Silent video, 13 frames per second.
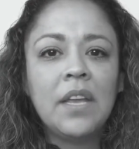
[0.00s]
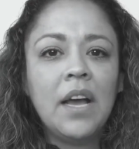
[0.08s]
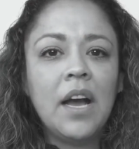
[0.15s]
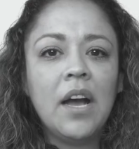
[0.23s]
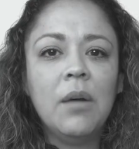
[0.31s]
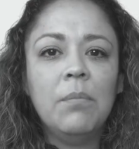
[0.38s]

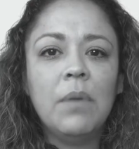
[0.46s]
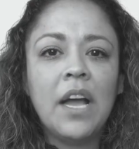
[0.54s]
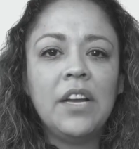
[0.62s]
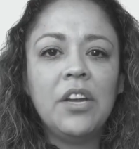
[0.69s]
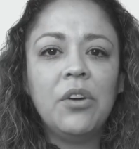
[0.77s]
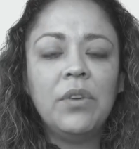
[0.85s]

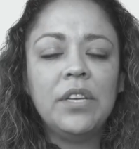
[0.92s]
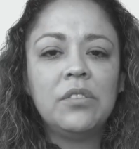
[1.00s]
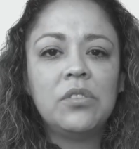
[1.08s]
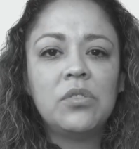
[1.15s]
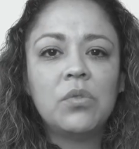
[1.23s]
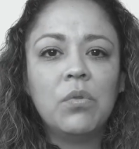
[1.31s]
I know in
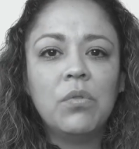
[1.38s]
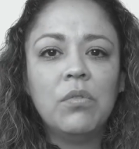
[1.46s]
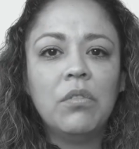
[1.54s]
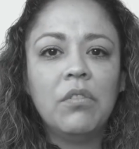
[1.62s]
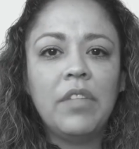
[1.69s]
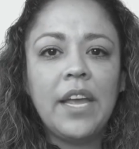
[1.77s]

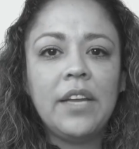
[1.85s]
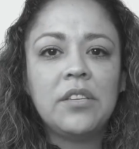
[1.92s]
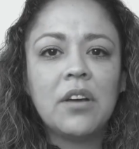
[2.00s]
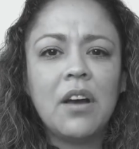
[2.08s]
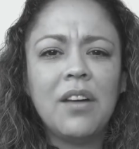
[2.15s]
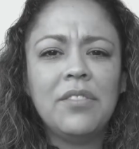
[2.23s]
school they
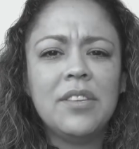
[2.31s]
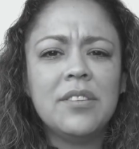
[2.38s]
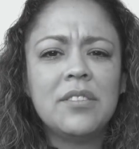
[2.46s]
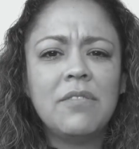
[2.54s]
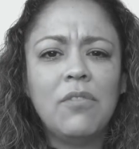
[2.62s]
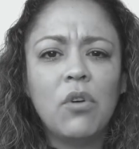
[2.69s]
taught
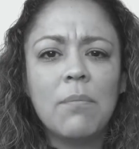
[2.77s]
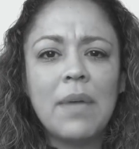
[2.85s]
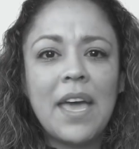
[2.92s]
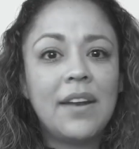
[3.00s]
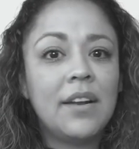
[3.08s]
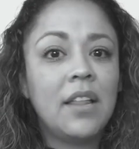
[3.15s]
this
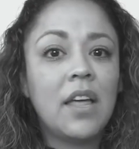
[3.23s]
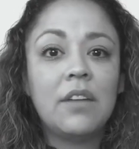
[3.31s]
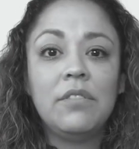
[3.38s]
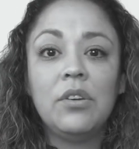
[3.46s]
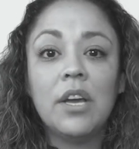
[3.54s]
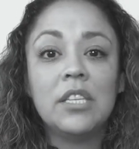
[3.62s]
format, and a lot
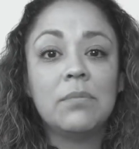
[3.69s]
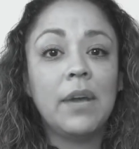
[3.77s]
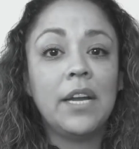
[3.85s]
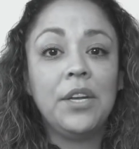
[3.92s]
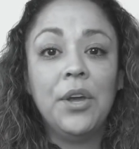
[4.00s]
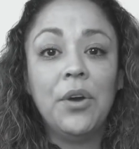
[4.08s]
of you guys
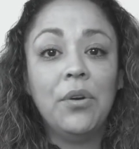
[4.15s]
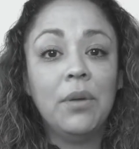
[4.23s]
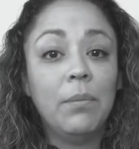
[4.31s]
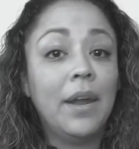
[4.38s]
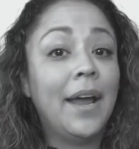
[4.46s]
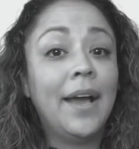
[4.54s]
might know
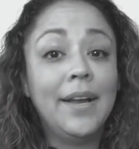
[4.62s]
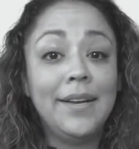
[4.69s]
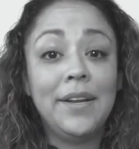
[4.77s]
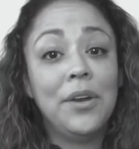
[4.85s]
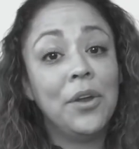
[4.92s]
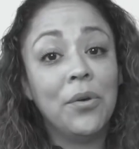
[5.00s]
it, but I
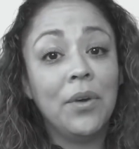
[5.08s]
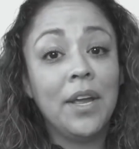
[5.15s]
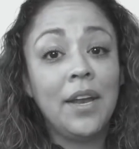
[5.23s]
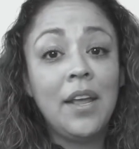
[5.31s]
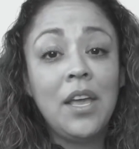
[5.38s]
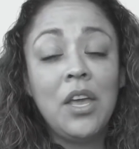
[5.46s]
didn't know
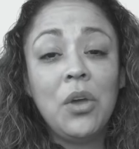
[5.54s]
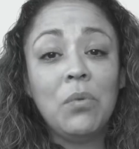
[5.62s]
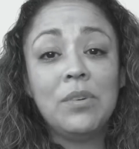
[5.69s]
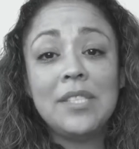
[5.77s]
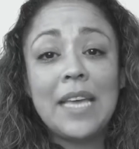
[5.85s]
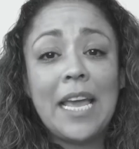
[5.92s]
it,
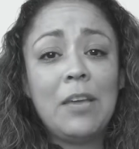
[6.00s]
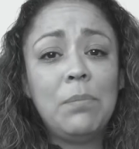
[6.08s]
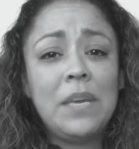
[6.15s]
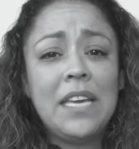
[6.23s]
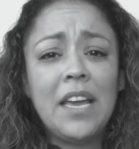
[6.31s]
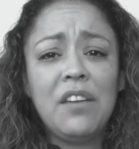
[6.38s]
was the
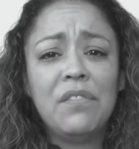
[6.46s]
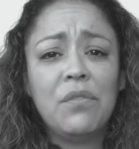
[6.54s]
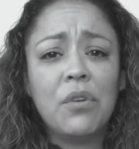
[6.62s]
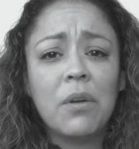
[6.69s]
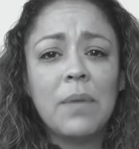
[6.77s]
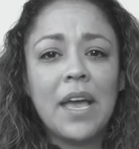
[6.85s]
APA
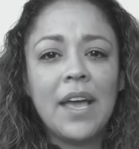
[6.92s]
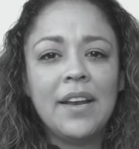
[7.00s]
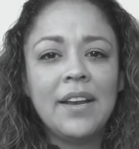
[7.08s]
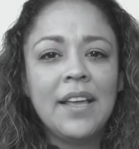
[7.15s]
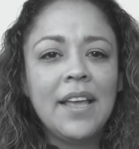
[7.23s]
format.